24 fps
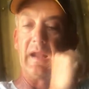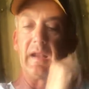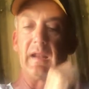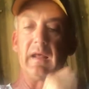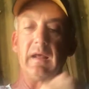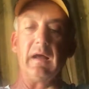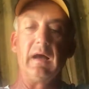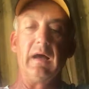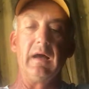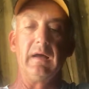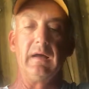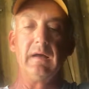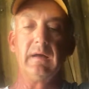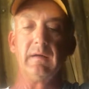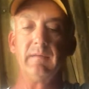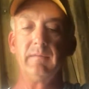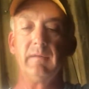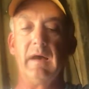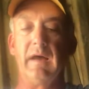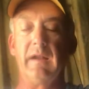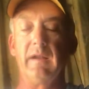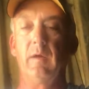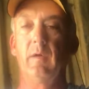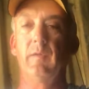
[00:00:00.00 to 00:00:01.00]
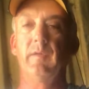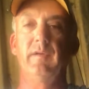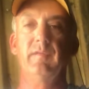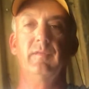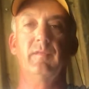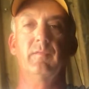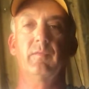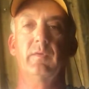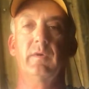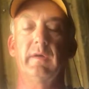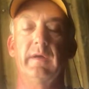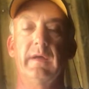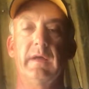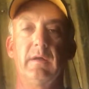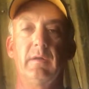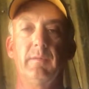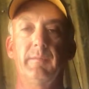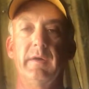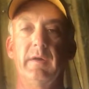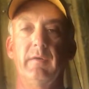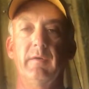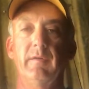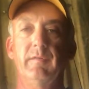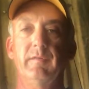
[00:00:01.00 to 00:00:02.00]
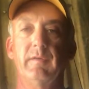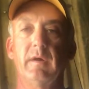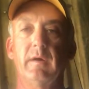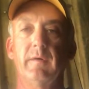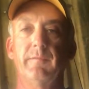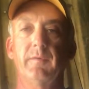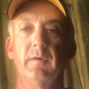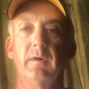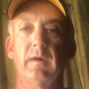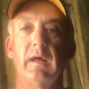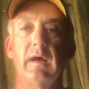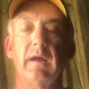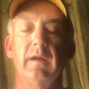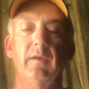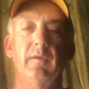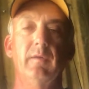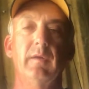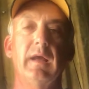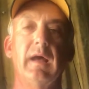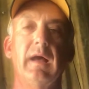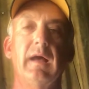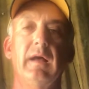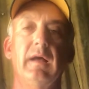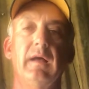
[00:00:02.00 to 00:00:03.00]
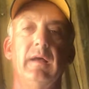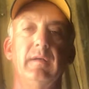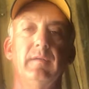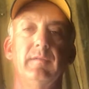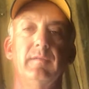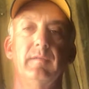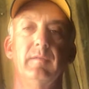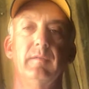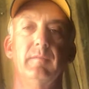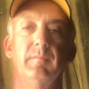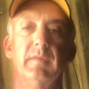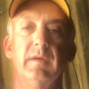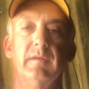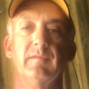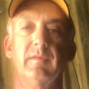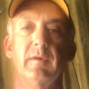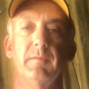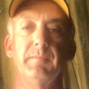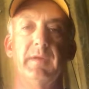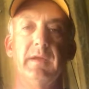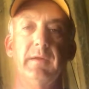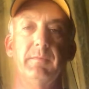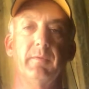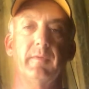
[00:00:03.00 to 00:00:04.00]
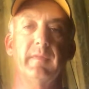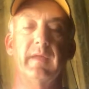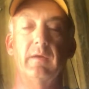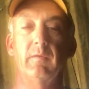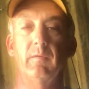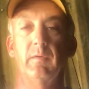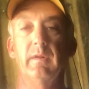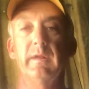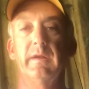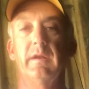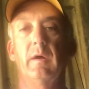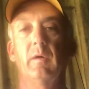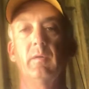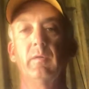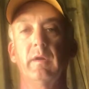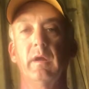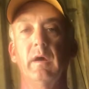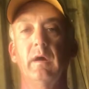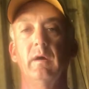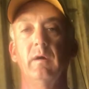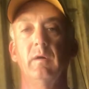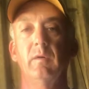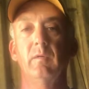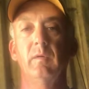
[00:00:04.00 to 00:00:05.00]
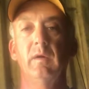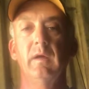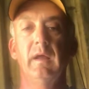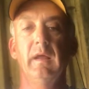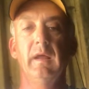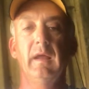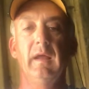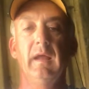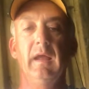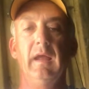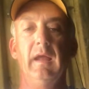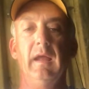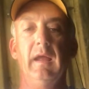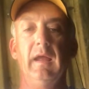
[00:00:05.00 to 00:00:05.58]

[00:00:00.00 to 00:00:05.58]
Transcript: And uh, I know this is real elementary stuff for a lot of you guys, but some people, they really don't know.